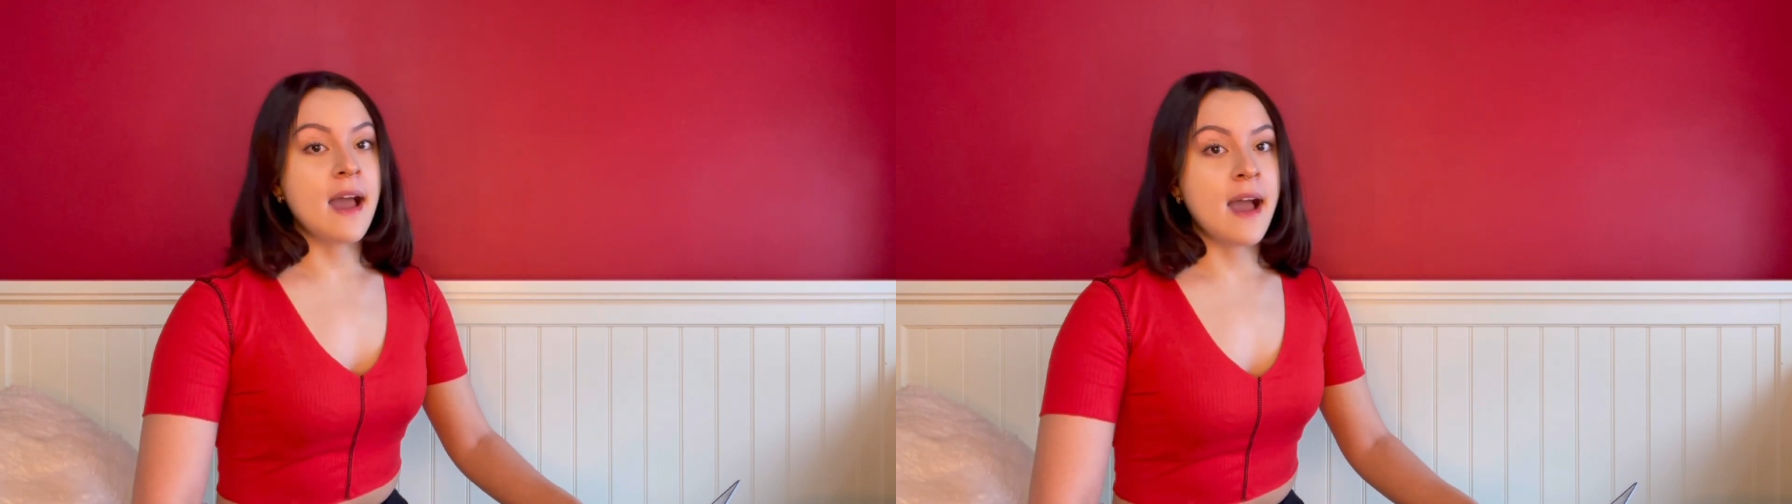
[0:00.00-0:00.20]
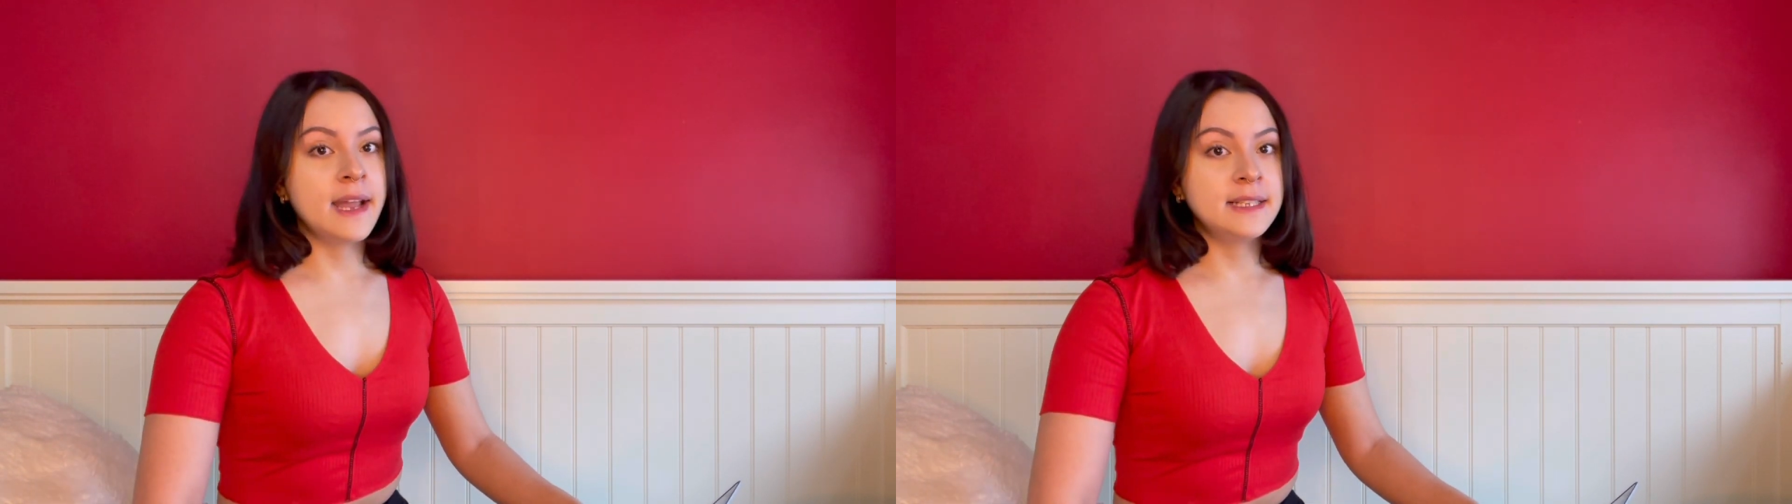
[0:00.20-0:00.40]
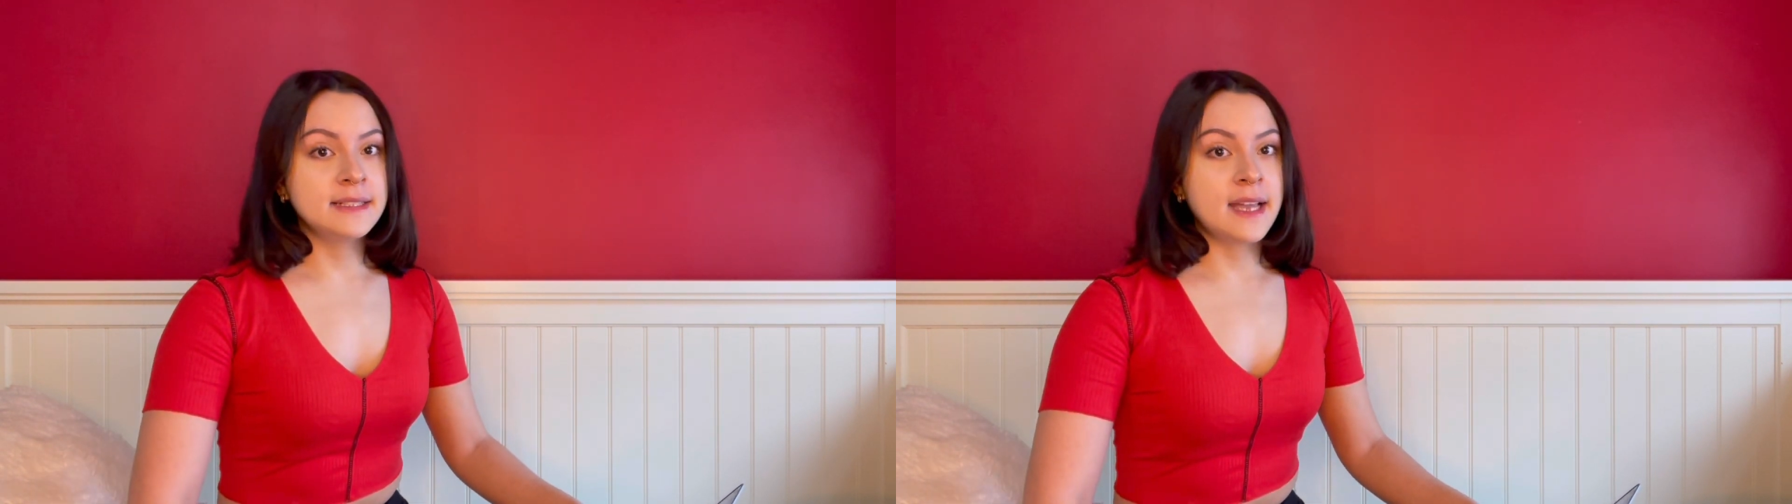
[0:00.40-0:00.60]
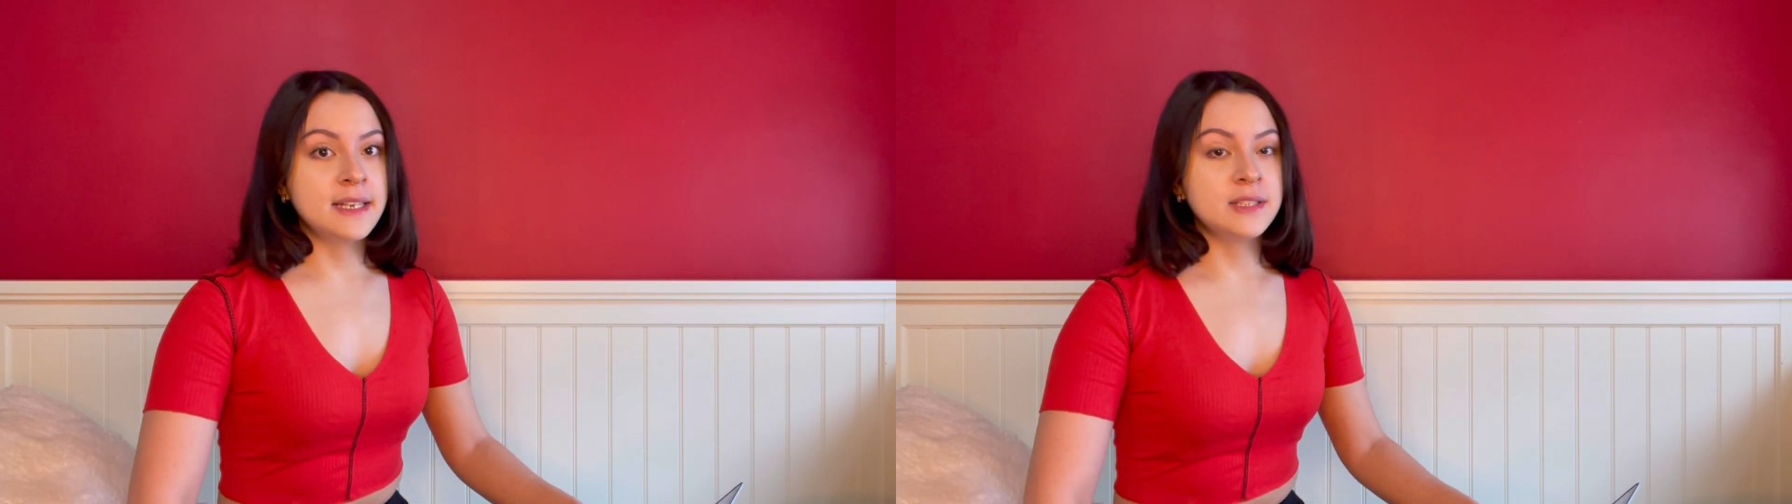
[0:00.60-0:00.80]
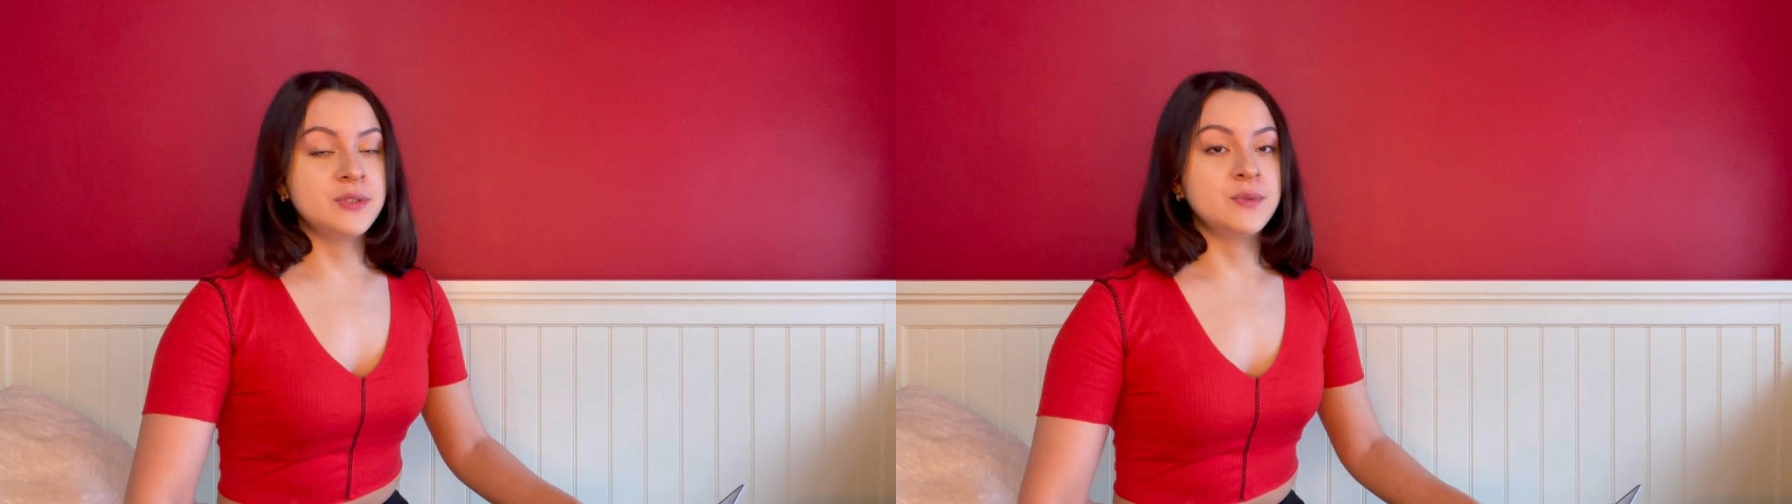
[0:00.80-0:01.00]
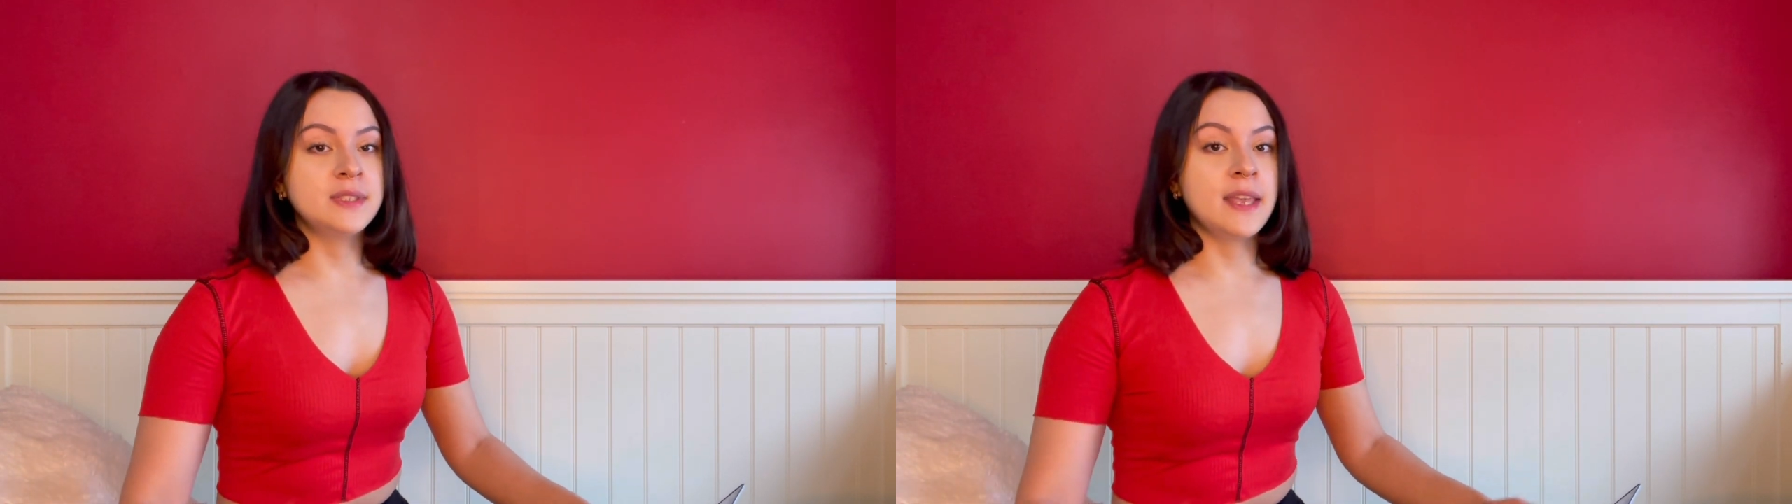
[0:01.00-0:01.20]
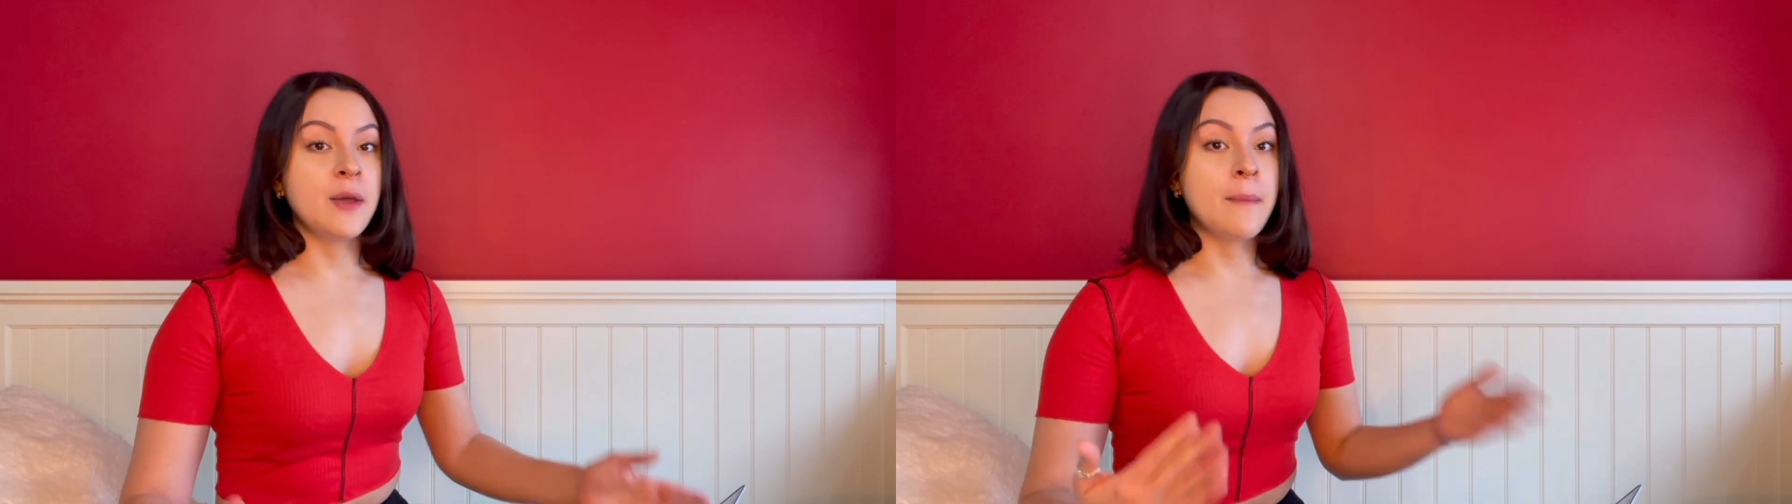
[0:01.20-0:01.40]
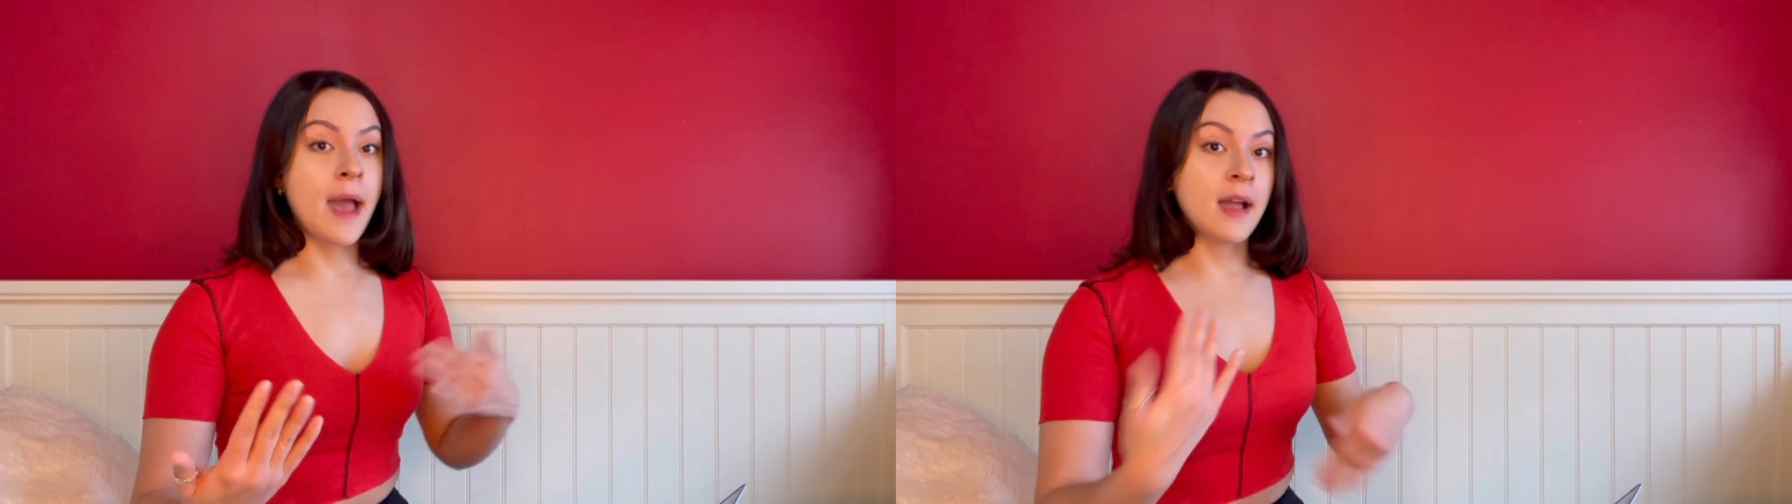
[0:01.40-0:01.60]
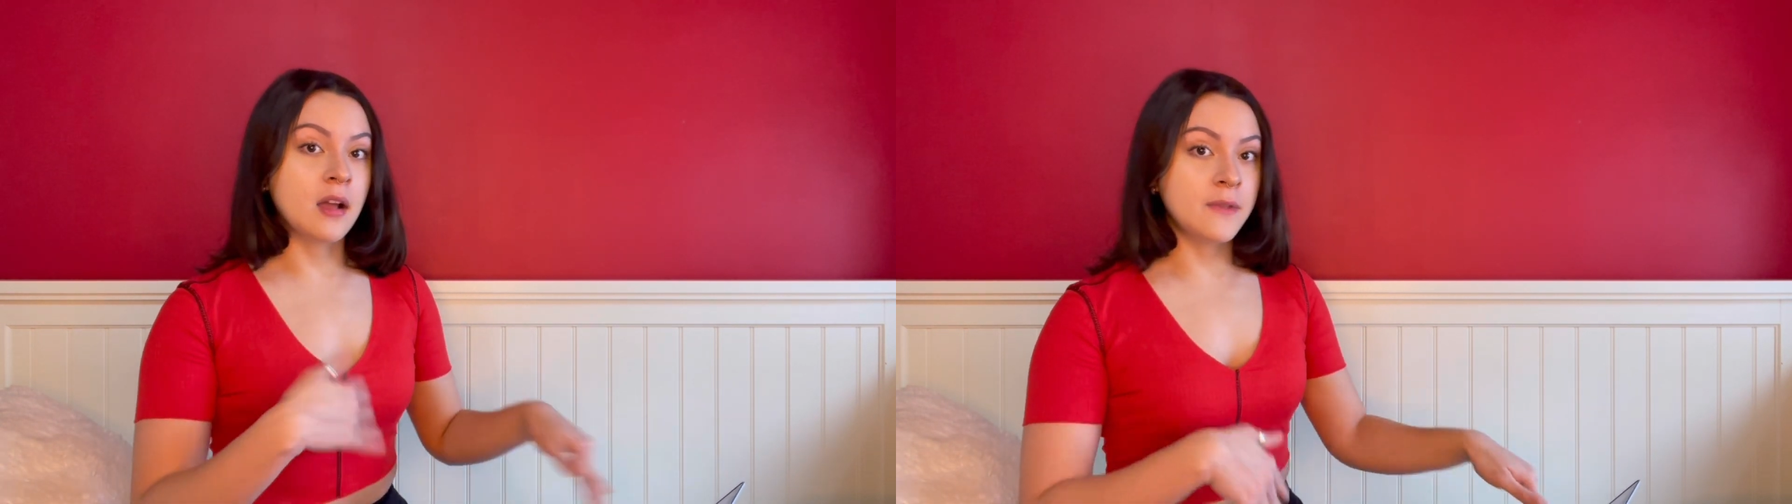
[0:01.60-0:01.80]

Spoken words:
I decided to scale back